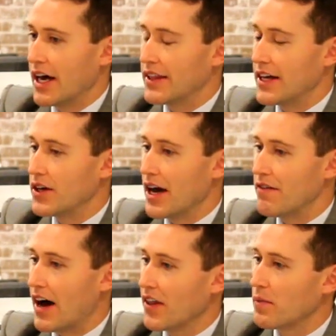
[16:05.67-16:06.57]
Then you
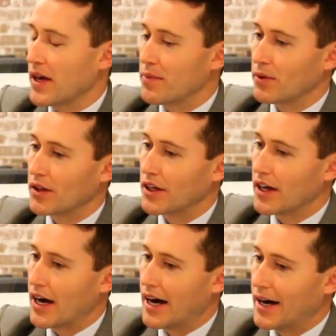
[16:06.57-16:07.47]
have other people that
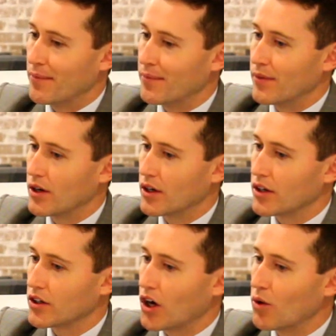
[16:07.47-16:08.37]

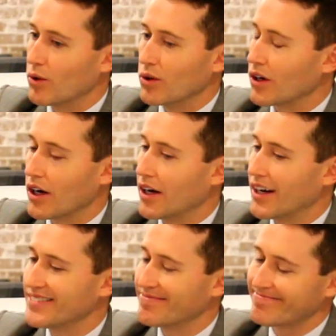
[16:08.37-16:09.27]
go, well, look,
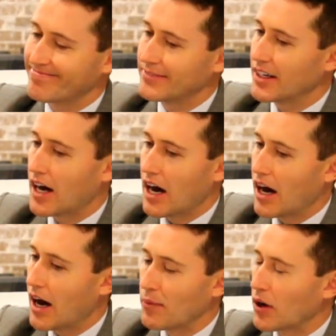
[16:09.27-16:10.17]

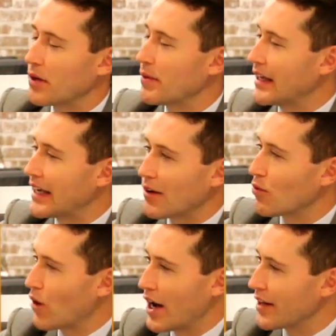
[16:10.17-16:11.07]
I'm not going to get it
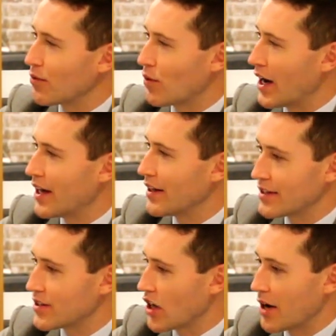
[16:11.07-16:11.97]
right at
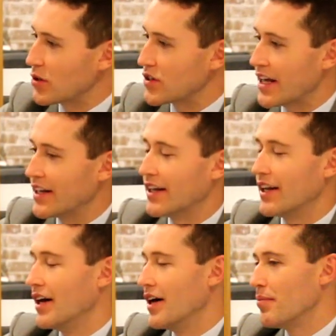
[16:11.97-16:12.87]
the time you send
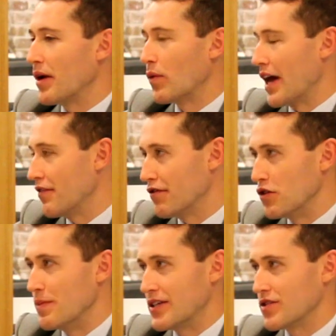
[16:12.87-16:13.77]
it, but I want to have a
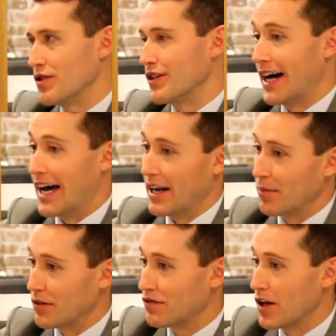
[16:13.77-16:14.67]
few bets through the day, and I'm
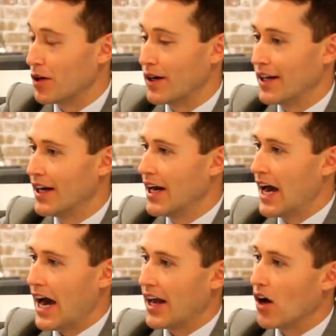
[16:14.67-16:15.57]
going to follow it,
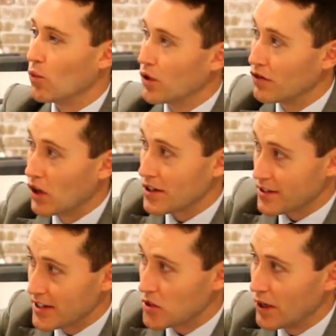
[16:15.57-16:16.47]
and I would have
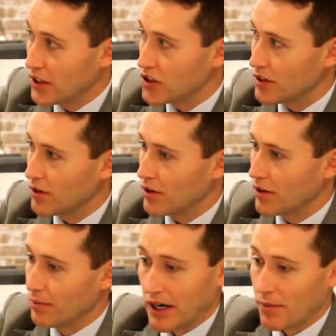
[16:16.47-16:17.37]
lost this much,
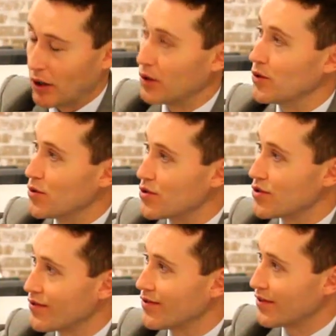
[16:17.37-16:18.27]
but I'm going to
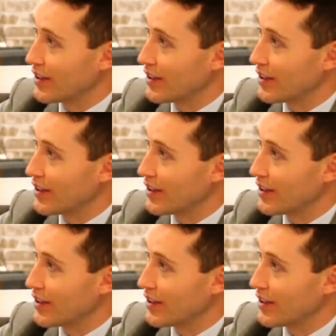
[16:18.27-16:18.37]
lose